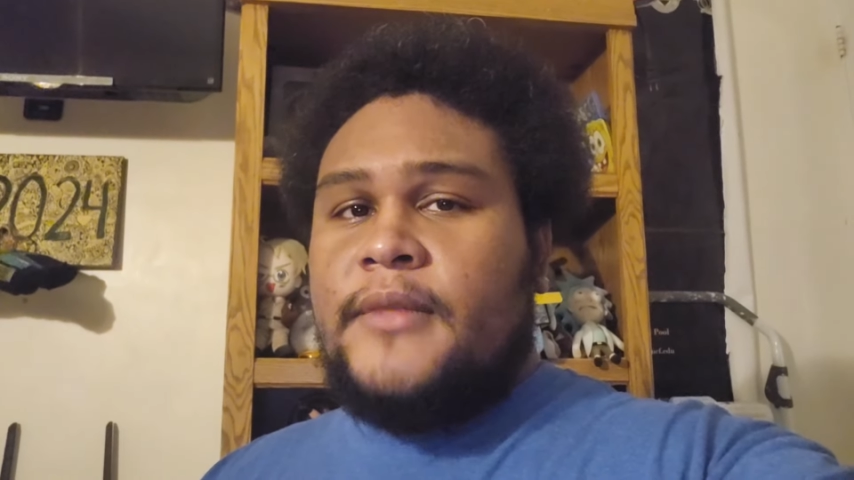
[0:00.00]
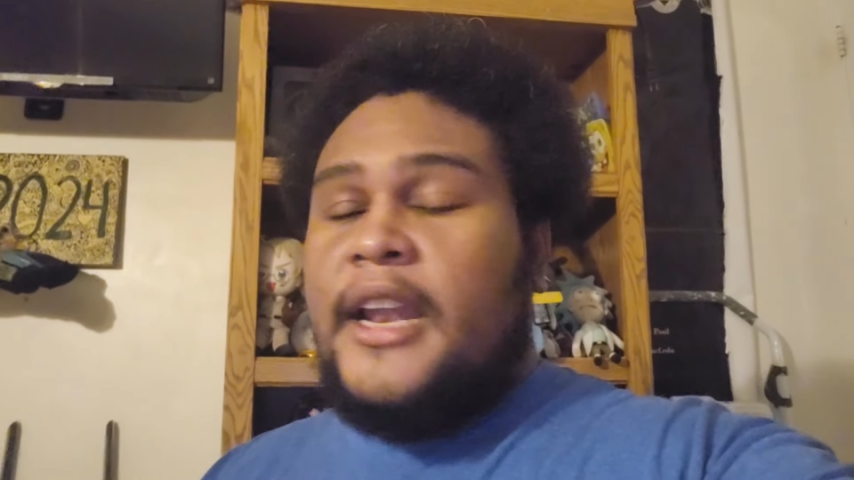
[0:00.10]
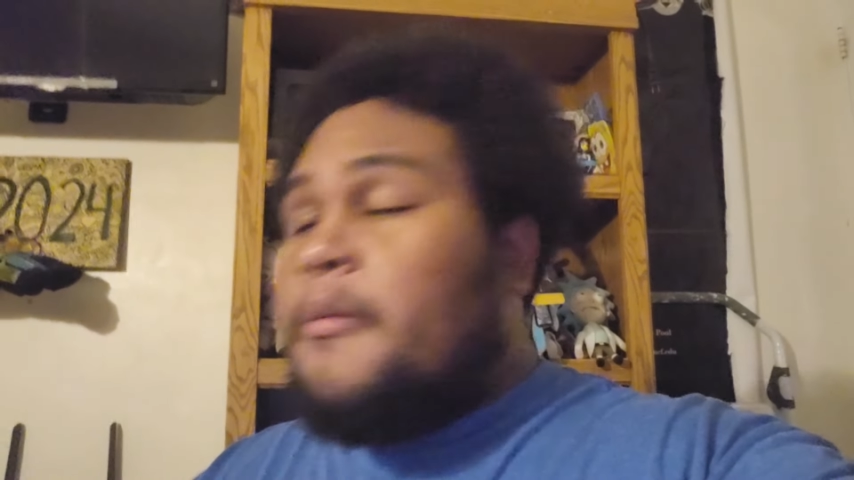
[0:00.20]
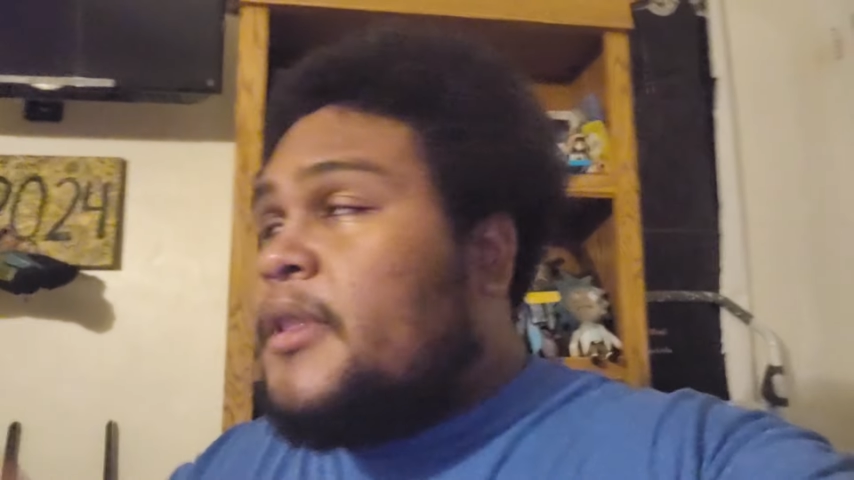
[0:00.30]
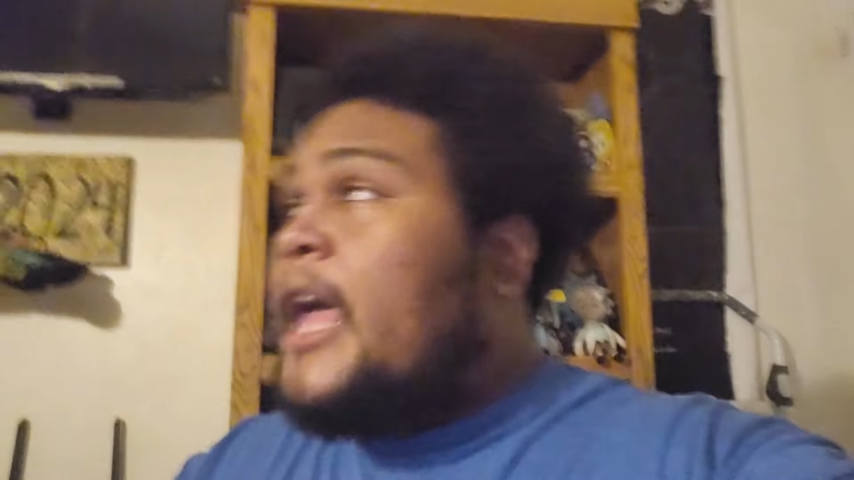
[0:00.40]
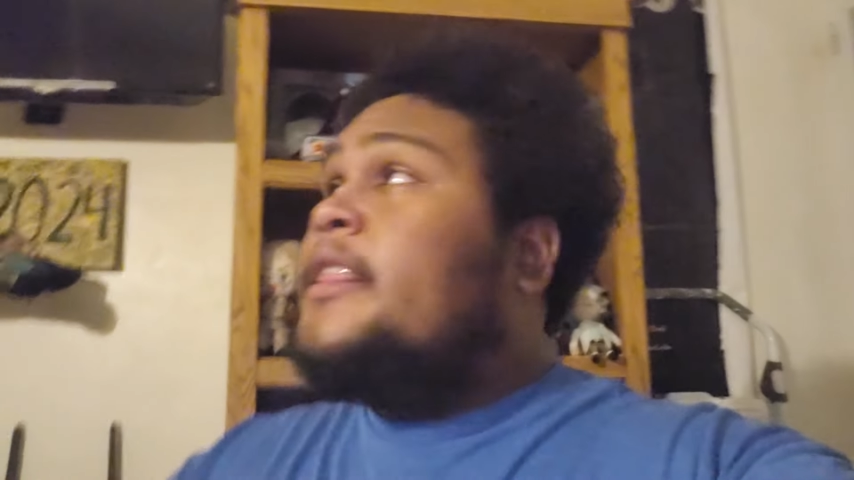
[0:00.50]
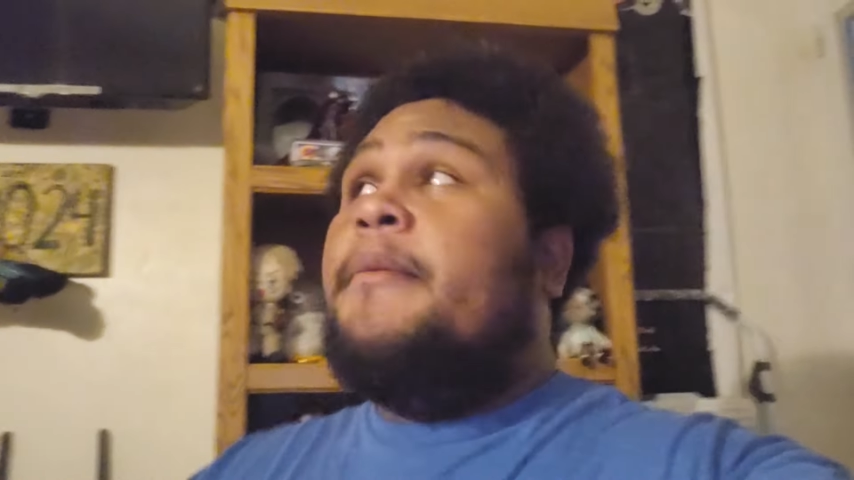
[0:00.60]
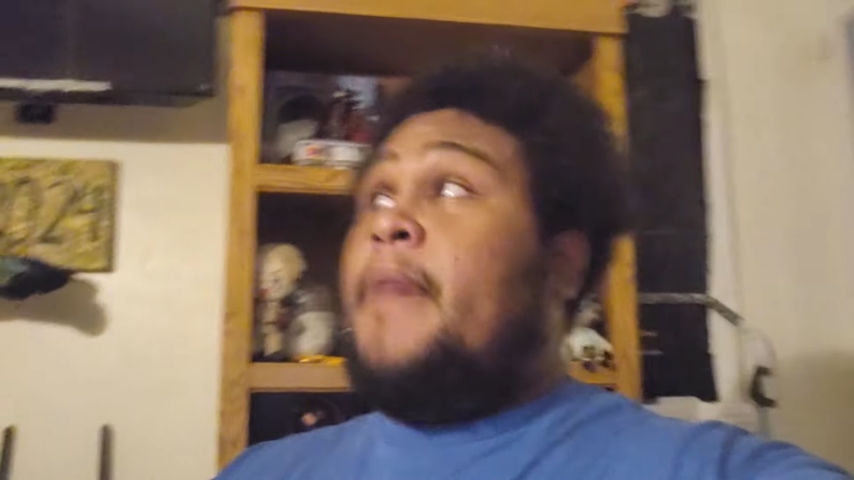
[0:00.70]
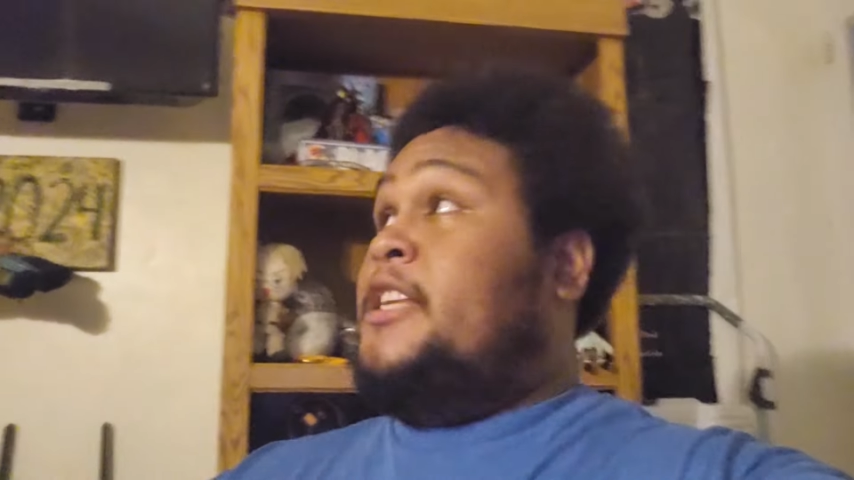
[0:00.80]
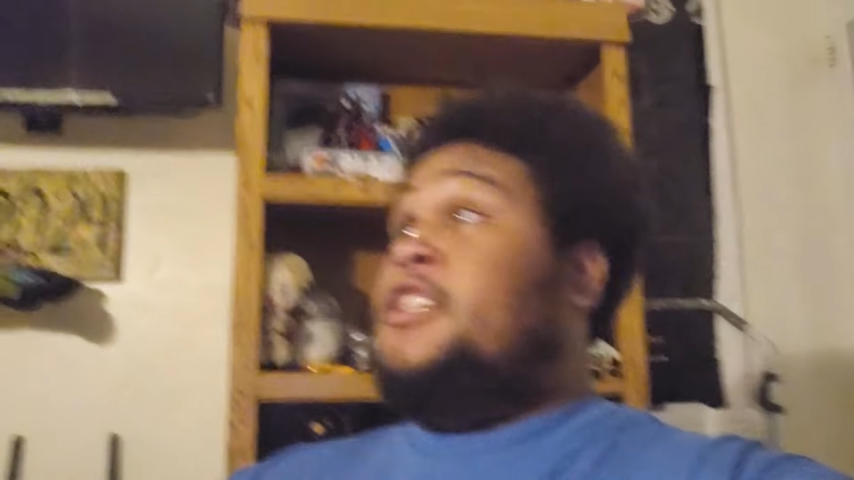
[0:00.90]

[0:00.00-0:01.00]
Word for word: And I'm glad that my